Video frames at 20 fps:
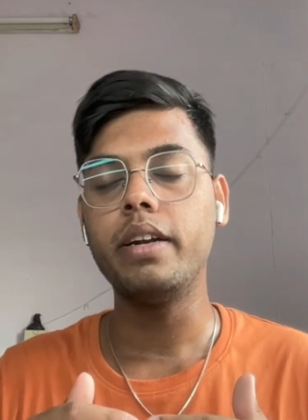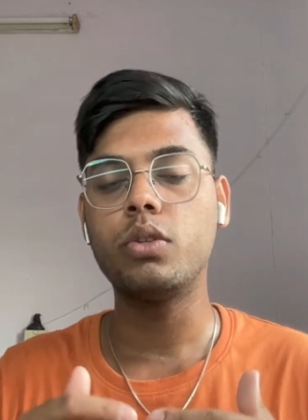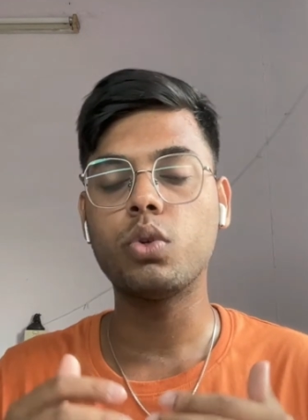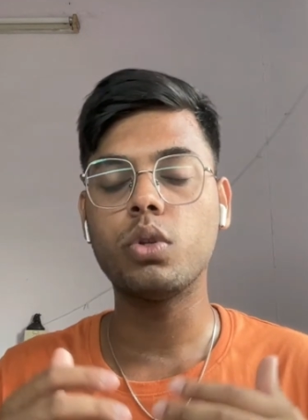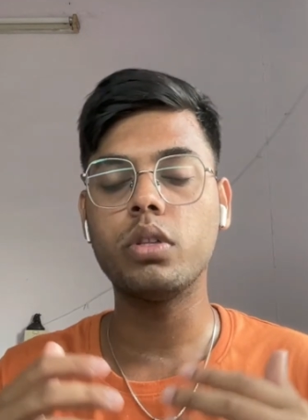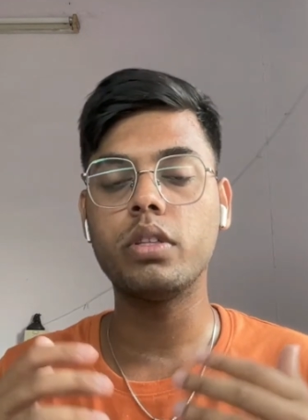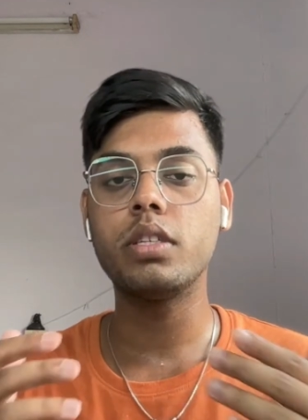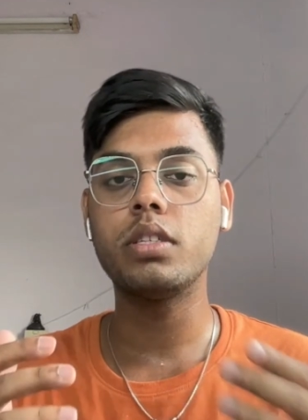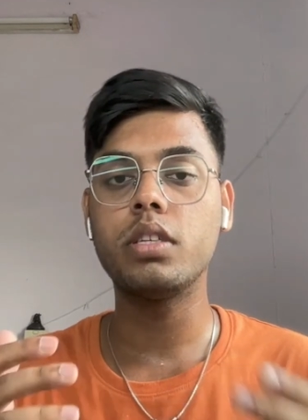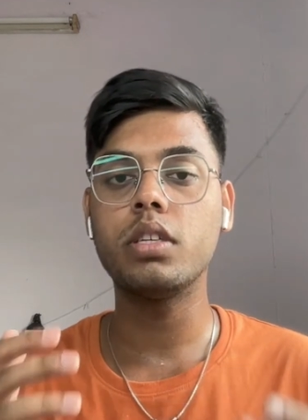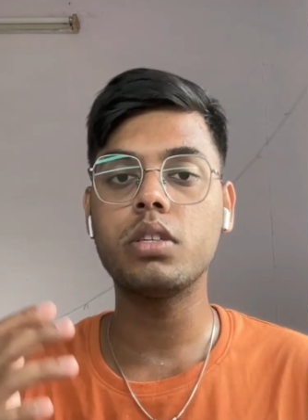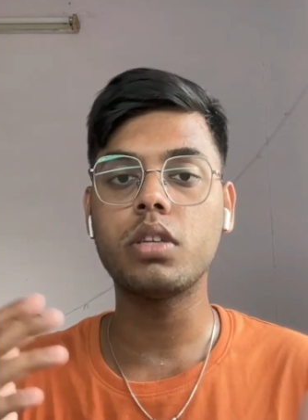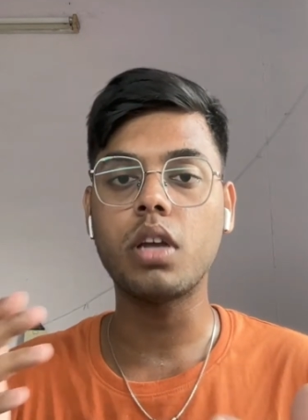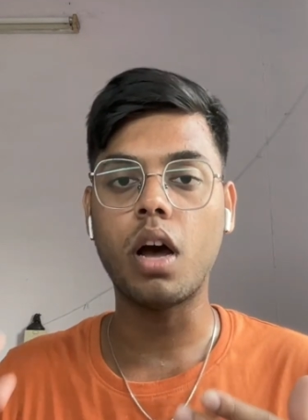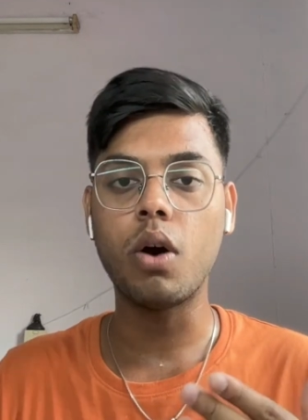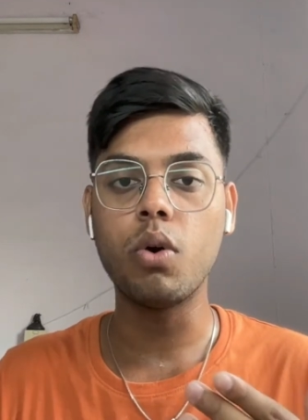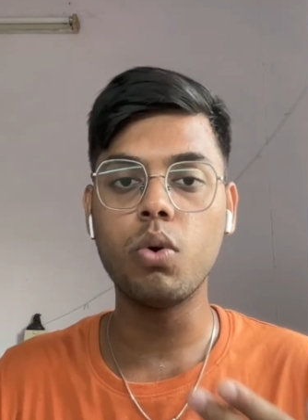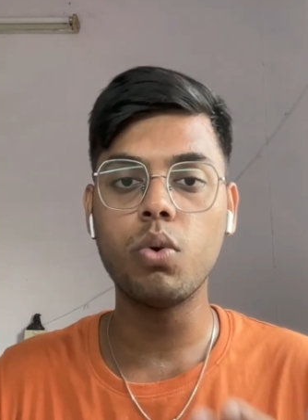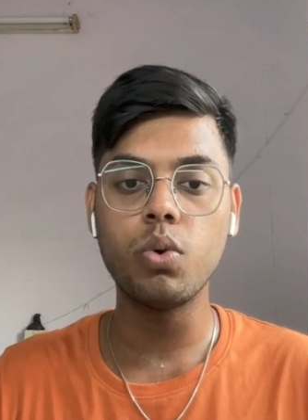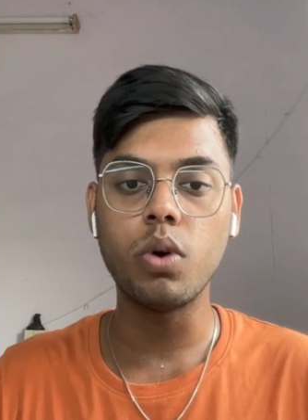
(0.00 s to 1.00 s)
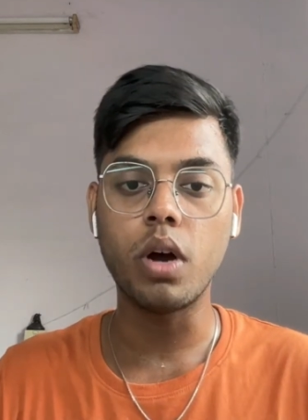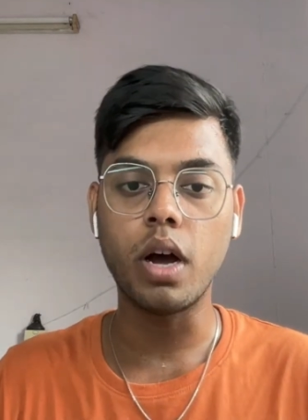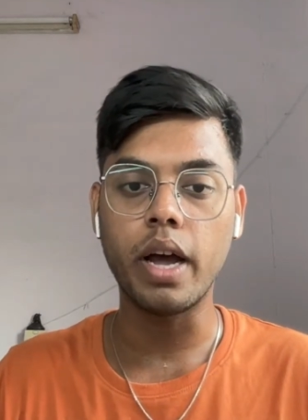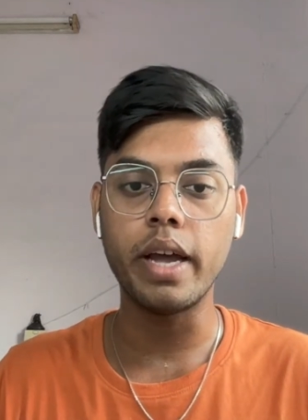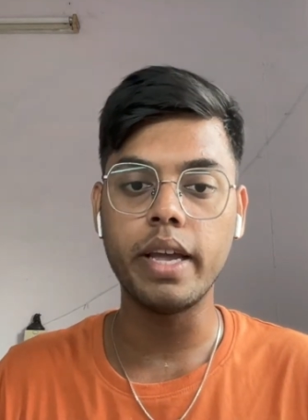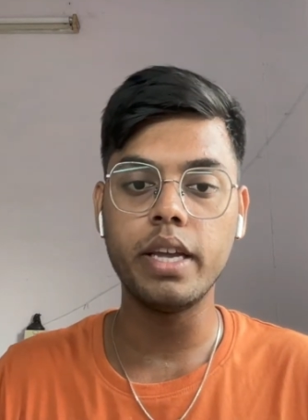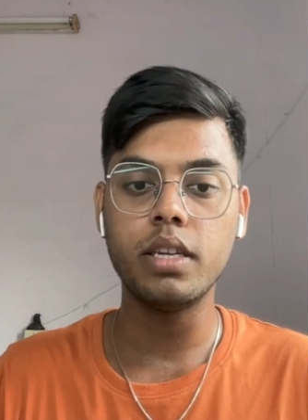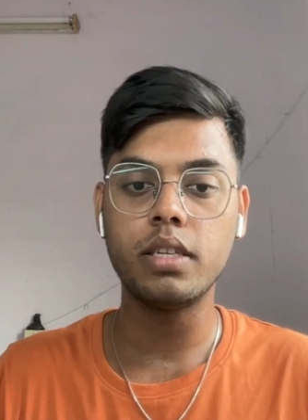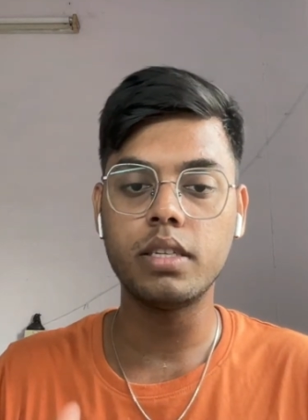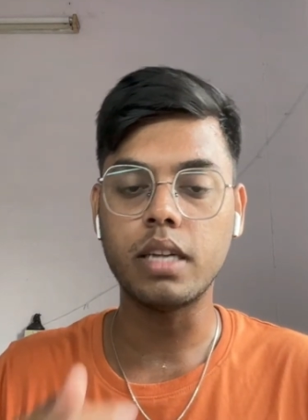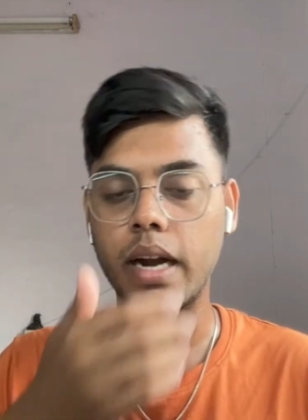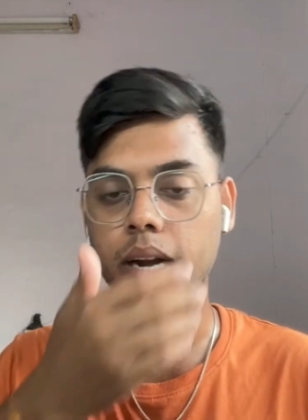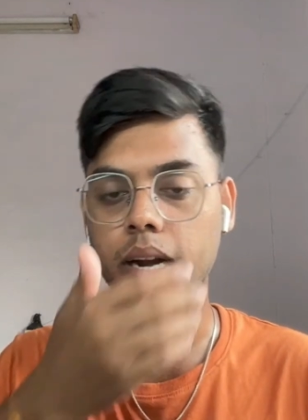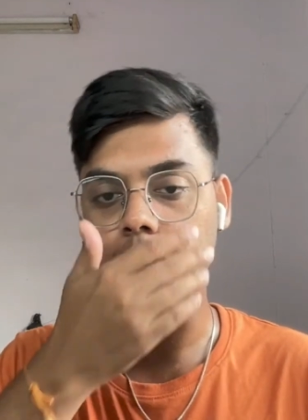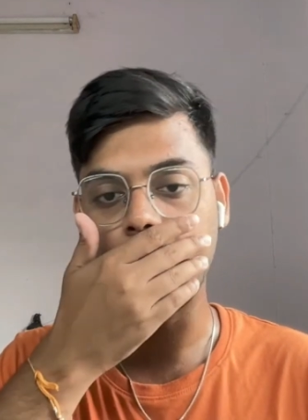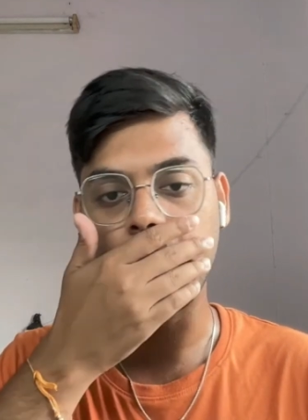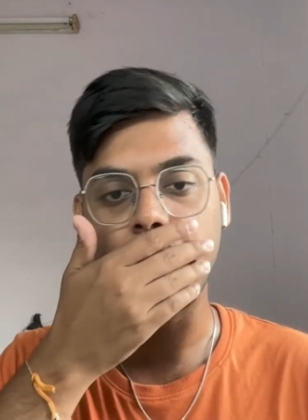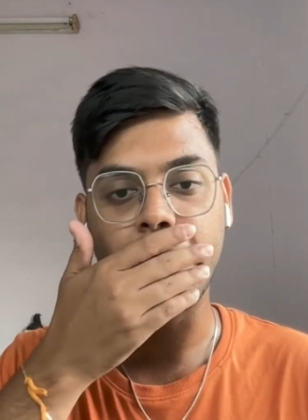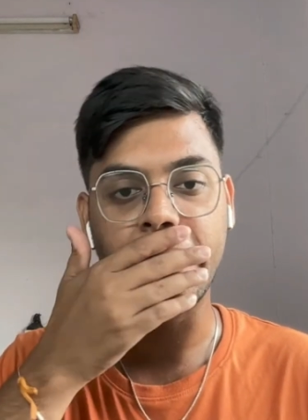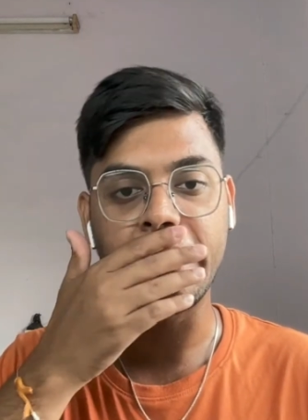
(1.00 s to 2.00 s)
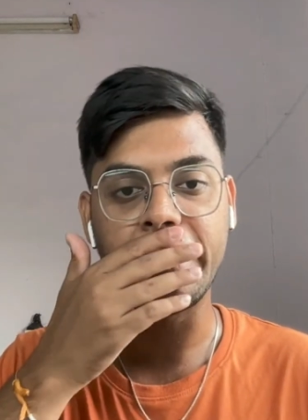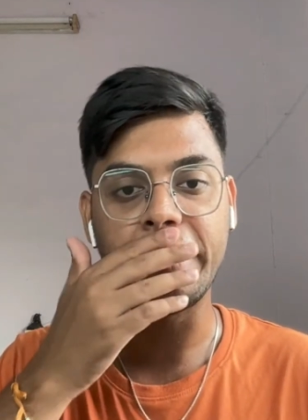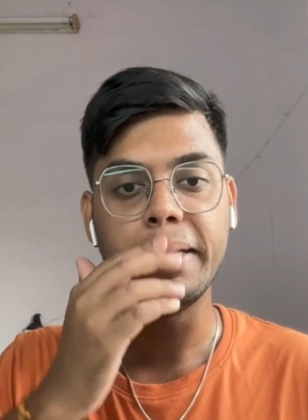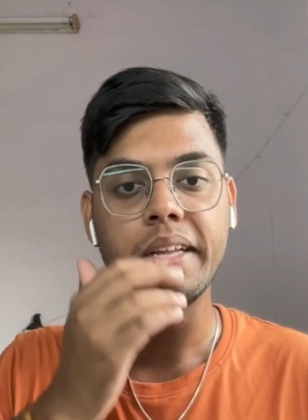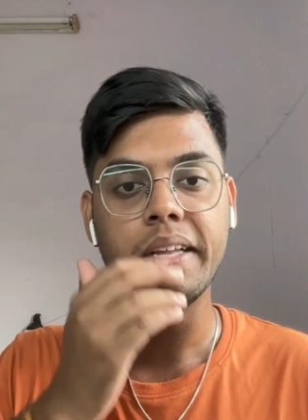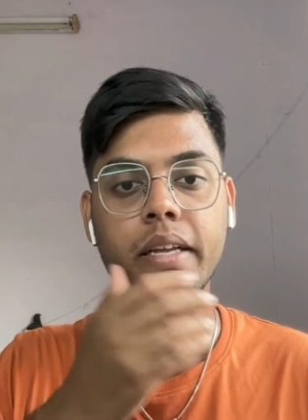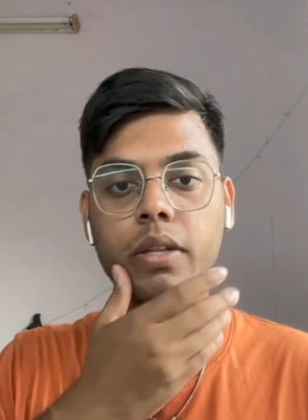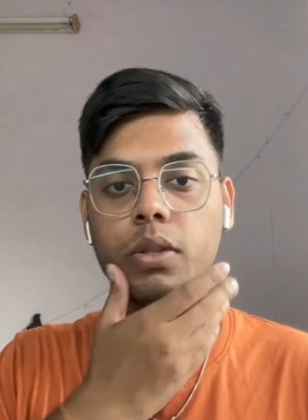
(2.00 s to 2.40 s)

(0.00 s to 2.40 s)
So this is how I started getting